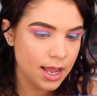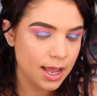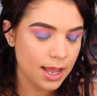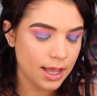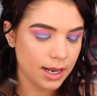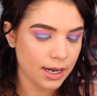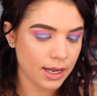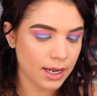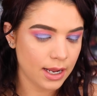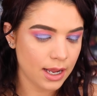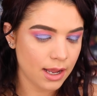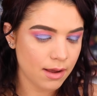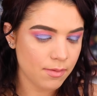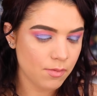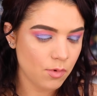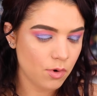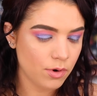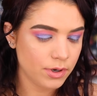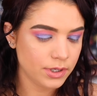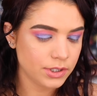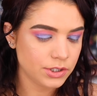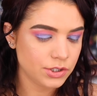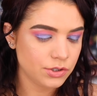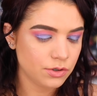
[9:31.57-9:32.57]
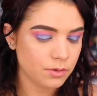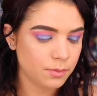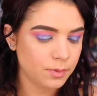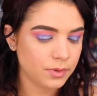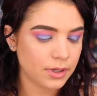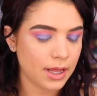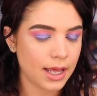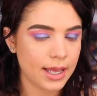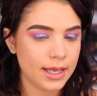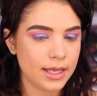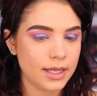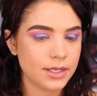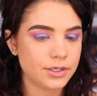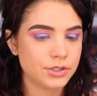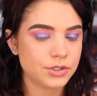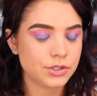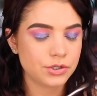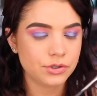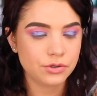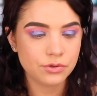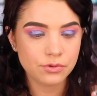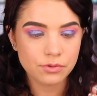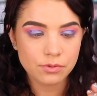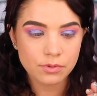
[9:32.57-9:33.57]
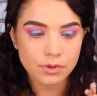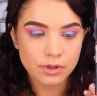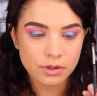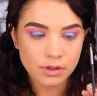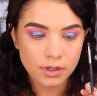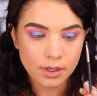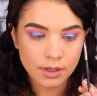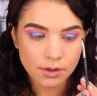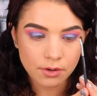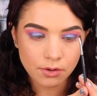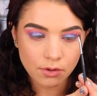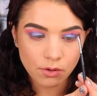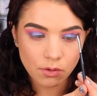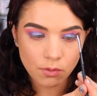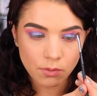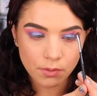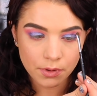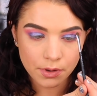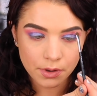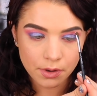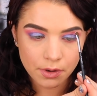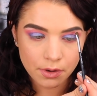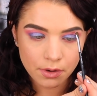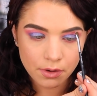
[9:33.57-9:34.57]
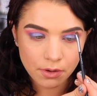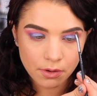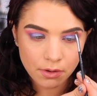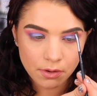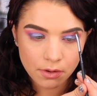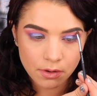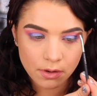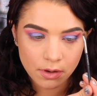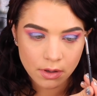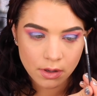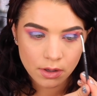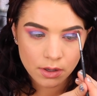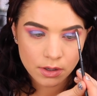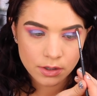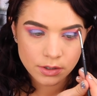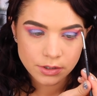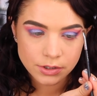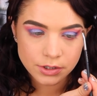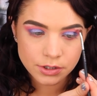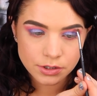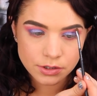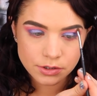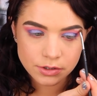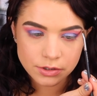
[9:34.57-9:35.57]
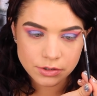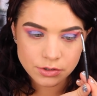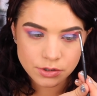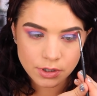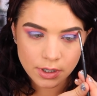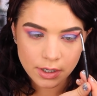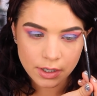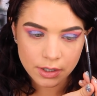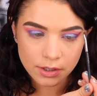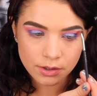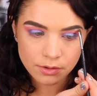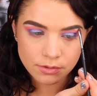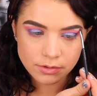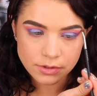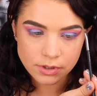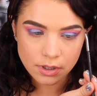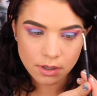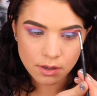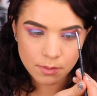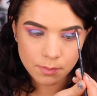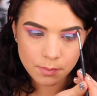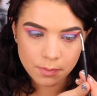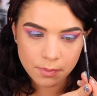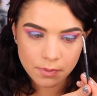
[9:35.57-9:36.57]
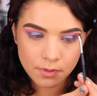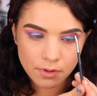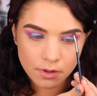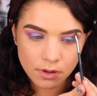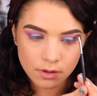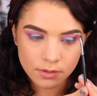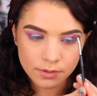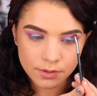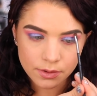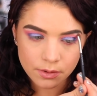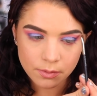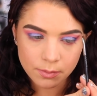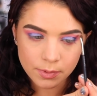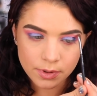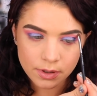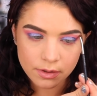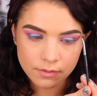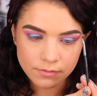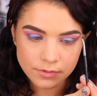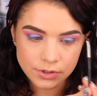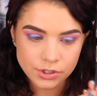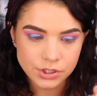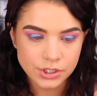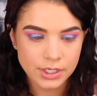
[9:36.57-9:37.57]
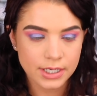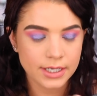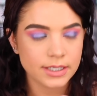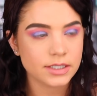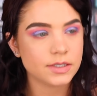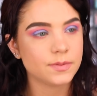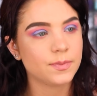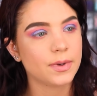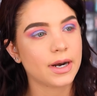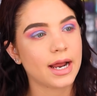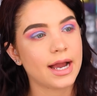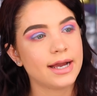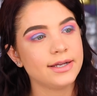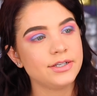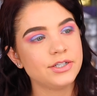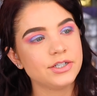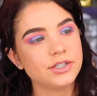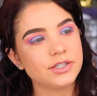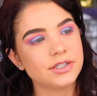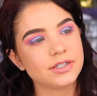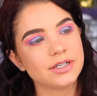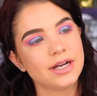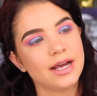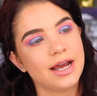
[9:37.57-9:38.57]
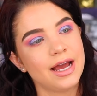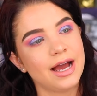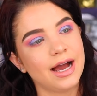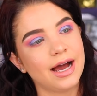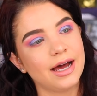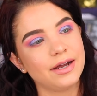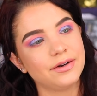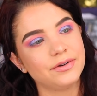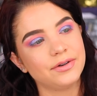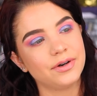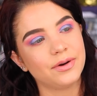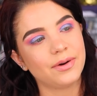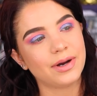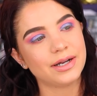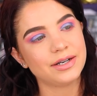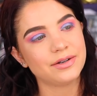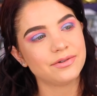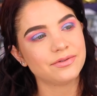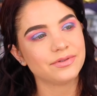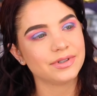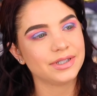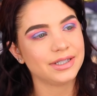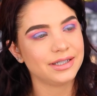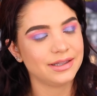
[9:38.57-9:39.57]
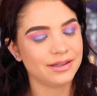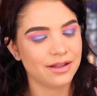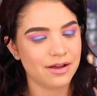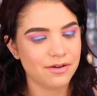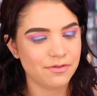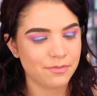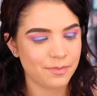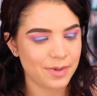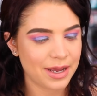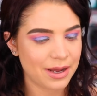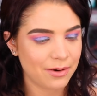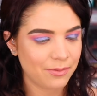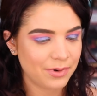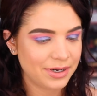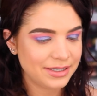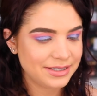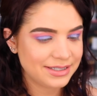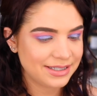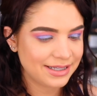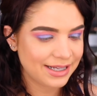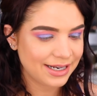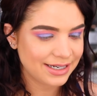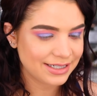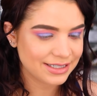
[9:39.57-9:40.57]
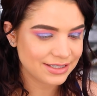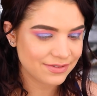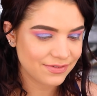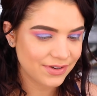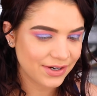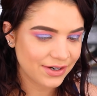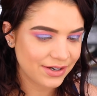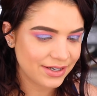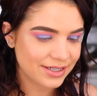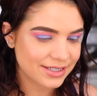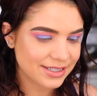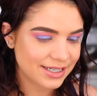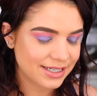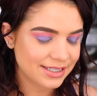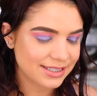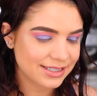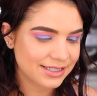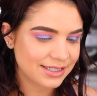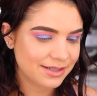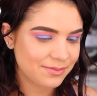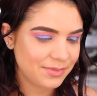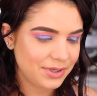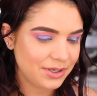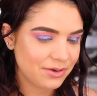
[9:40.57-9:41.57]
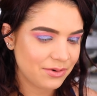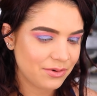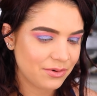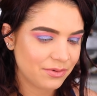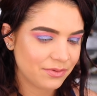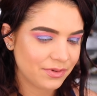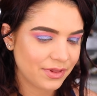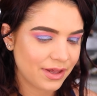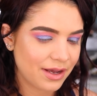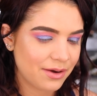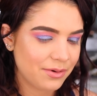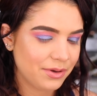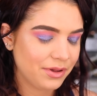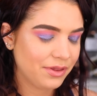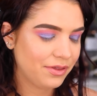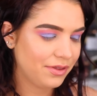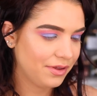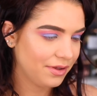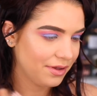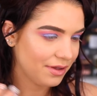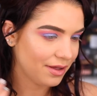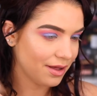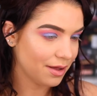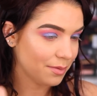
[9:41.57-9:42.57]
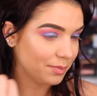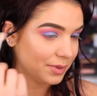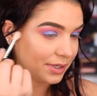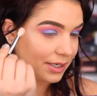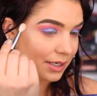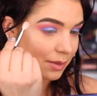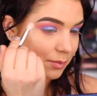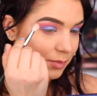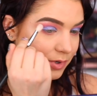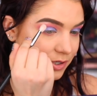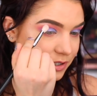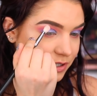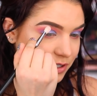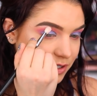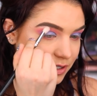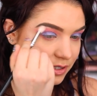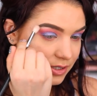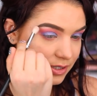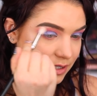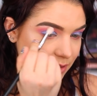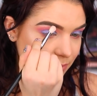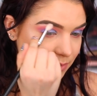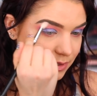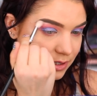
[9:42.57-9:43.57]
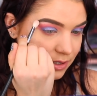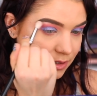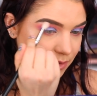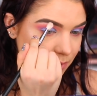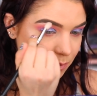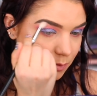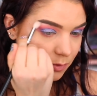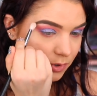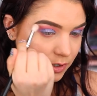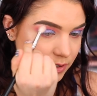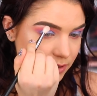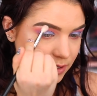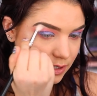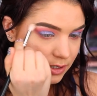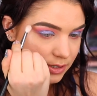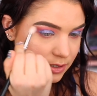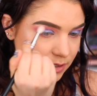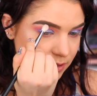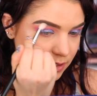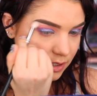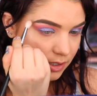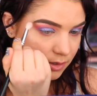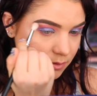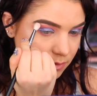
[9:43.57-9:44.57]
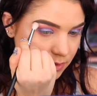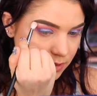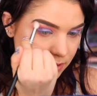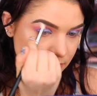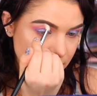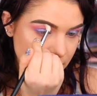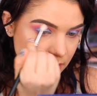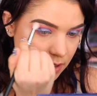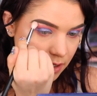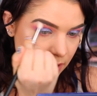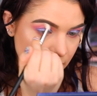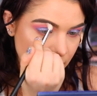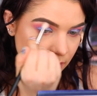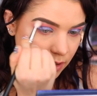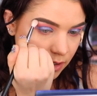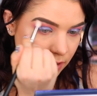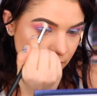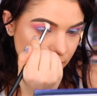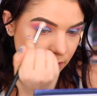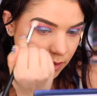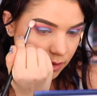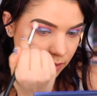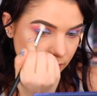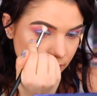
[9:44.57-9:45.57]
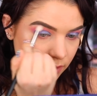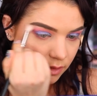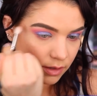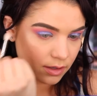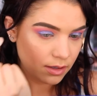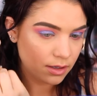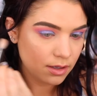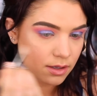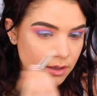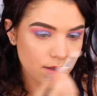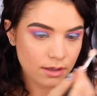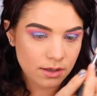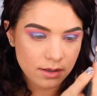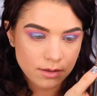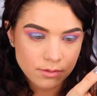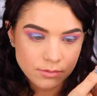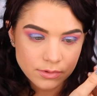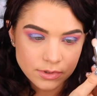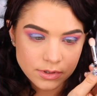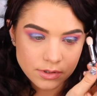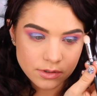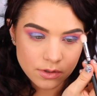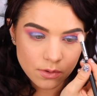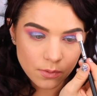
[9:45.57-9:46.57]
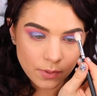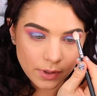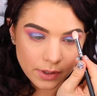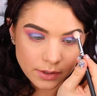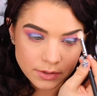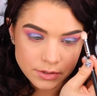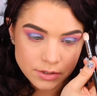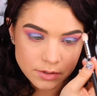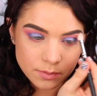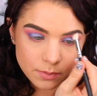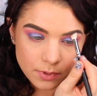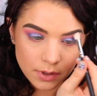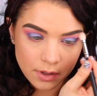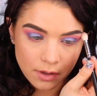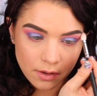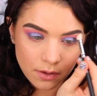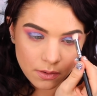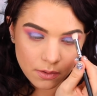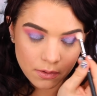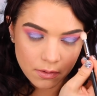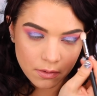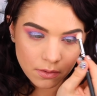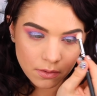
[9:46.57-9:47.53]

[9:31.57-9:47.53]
and I am going to apply it to the inner corner just to try to use up a little bit of the shades. But I just, I don't know, I don't really love matte whites, and that is very intense. Let me go over that with a blending brush because that was a little more intense than I was thinking it was going to be.